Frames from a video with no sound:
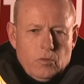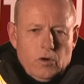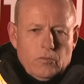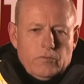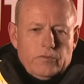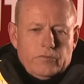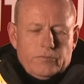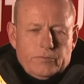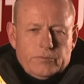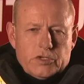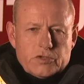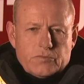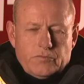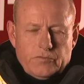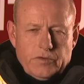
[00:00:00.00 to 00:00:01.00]
well,
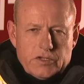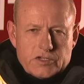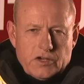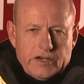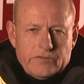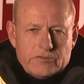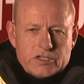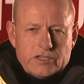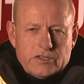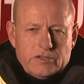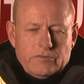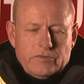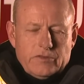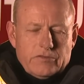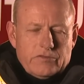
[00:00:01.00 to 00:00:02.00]
just first, I never said
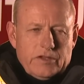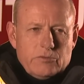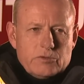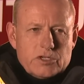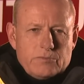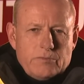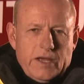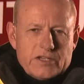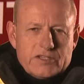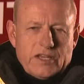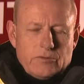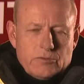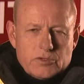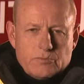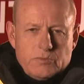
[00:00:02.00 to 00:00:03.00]
that the thing was a mess.
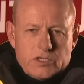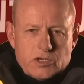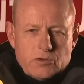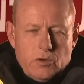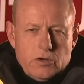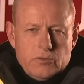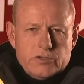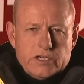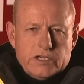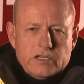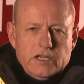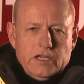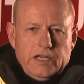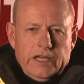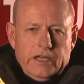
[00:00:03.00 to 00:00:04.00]
That was misquoted.
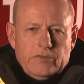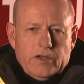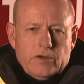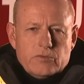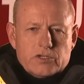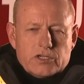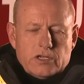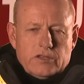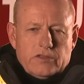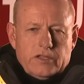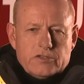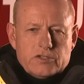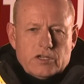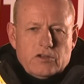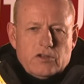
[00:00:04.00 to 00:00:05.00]
It, there was a,
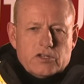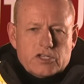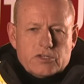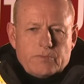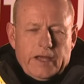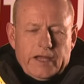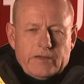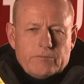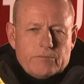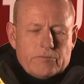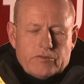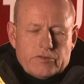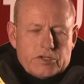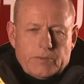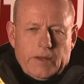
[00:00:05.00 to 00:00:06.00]
there's a lot of spe
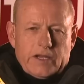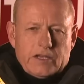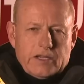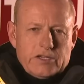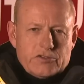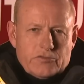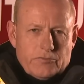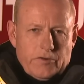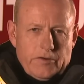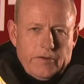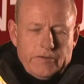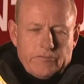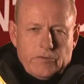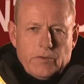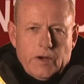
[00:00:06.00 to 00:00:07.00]
speculation from
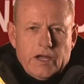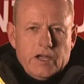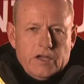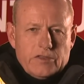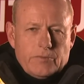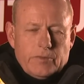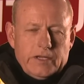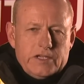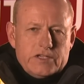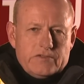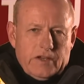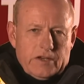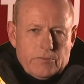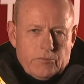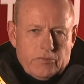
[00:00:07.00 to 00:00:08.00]
everywhere. The police have
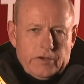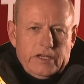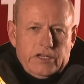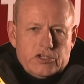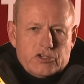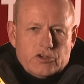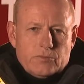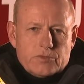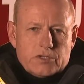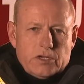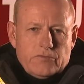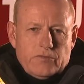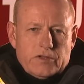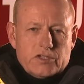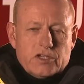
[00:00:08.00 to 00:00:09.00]
done a brilliant job
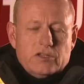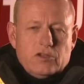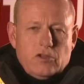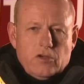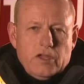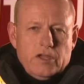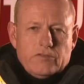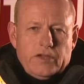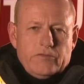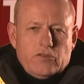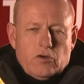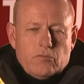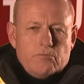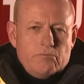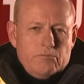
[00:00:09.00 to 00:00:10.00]
so far. It's a lot, they've
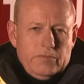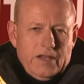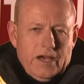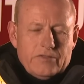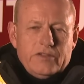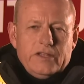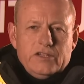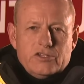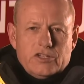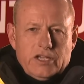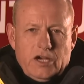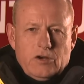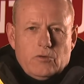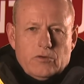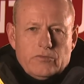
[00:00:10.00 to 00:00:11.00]
got nothing to
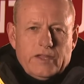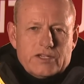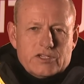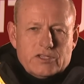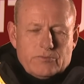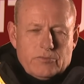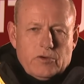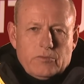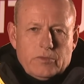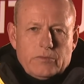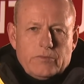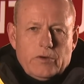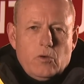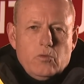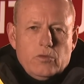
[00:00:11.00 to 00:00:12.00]
go on. That's the
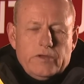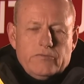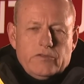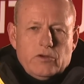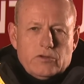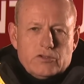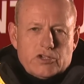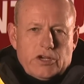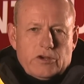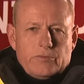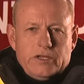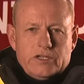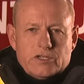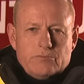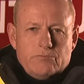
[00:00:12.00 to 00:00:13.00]
problem. All they've got,
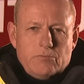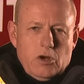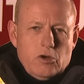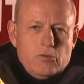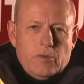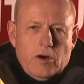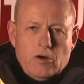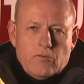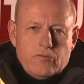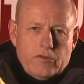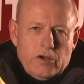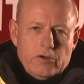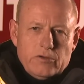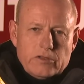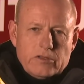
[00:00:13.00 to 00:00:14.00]
Jeremy, is a mobile
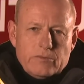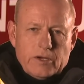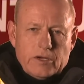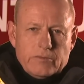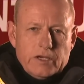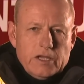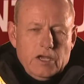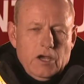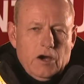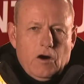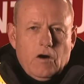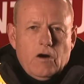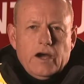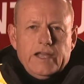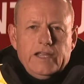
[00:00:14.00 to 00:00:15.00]
phone at the moment.
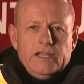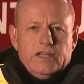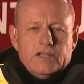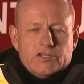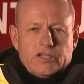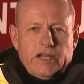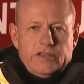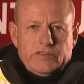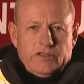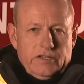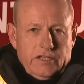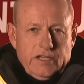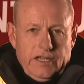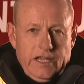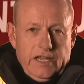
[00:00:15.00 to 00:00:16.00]
Mm. I said
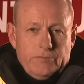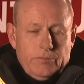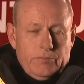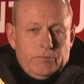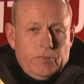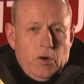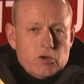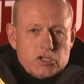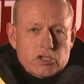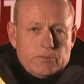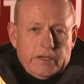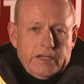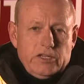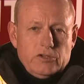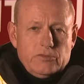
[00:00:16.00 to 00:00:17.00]
that it
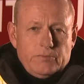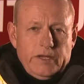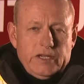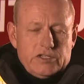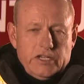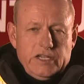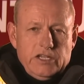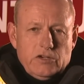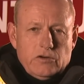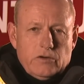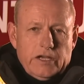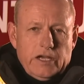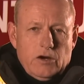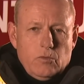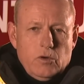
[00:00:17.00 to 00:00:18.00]
possibly could be a
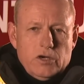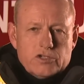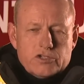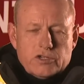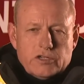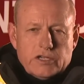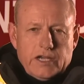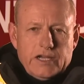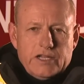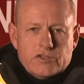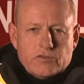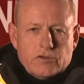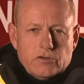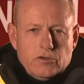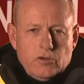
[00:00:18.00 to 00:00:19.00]
decoy. I worked on a
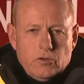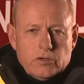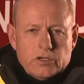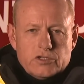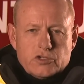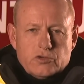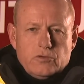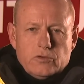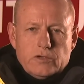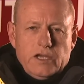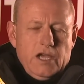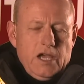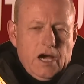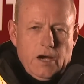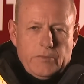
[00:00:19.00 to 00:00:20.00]
case called Law and a Torn
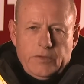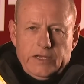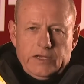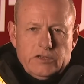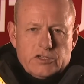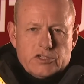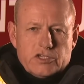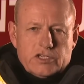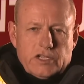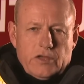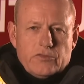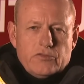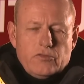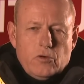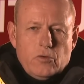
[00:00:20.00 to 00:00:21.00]
up in
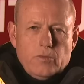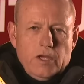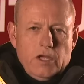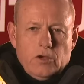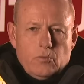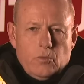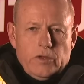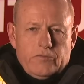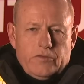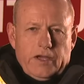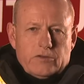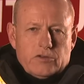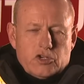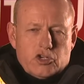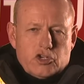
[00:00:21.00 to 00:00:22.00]
Scunthorpe. We
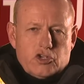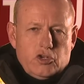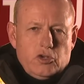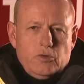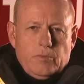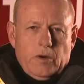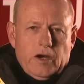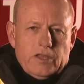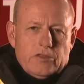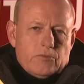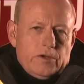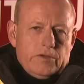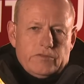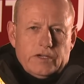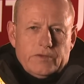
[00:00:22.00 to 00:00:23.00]
found a shoe by the
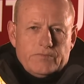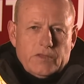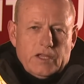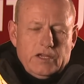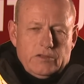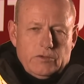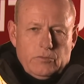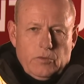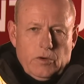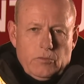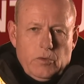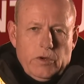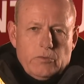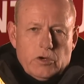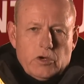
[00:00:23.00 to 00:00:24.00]
river.
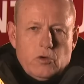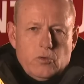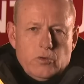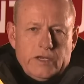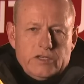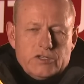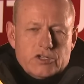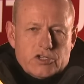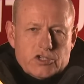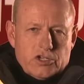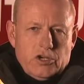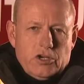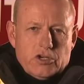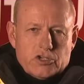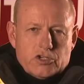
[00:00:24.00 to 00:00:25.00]
We were called in to
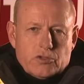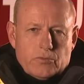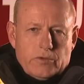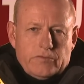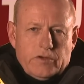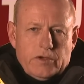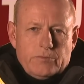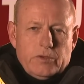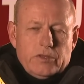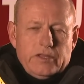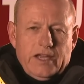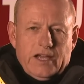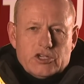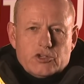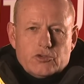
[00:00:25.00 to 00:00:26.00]
search the river, but
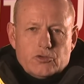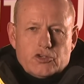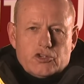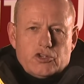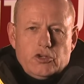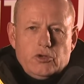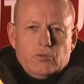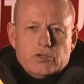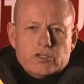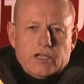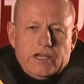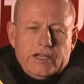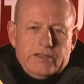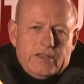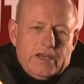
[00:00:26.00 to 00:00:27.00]
the actual shoe was
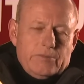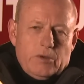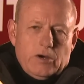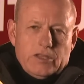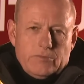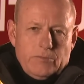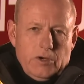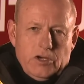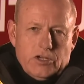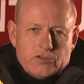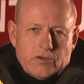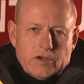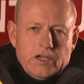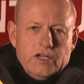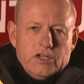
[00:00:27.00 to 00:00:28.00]
laid there by the
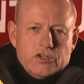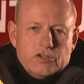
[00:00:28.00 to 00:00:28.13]
murderer.